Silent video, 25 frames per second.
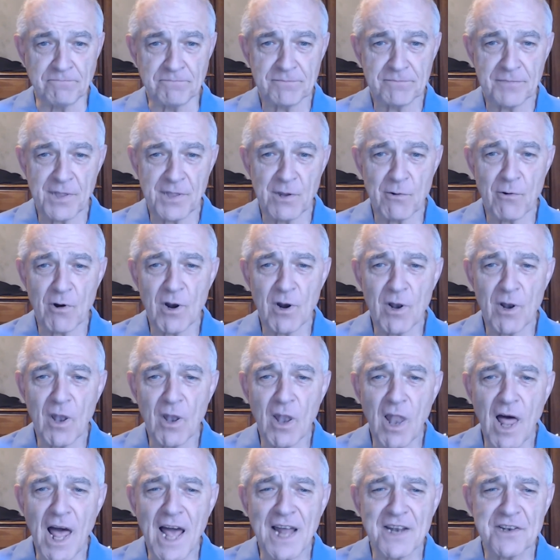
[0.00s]
There are
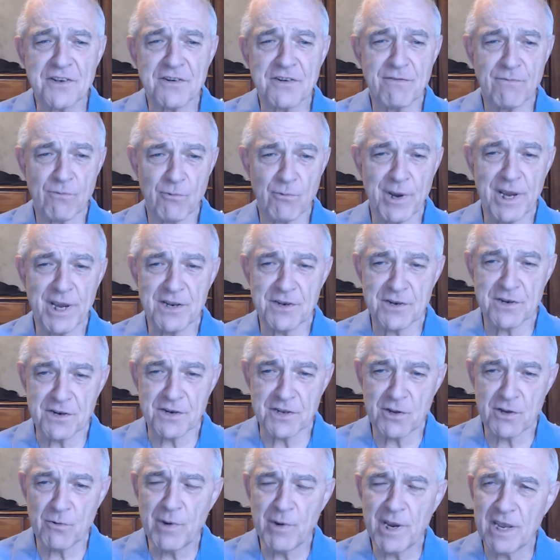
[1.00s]
lots of reasons
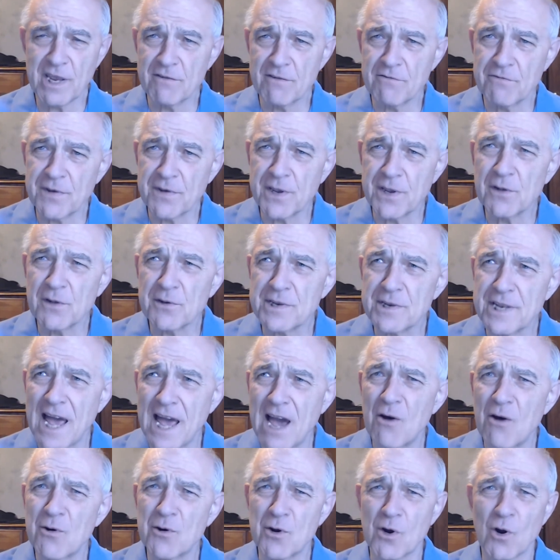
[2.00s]
that we can feel
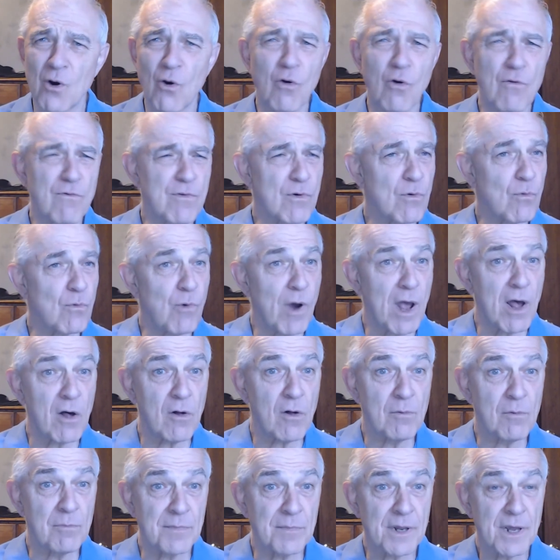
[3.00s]
down or
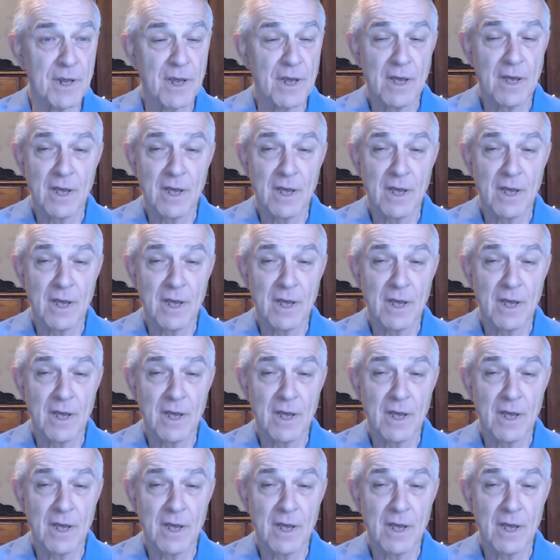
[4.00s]
overwhelmed.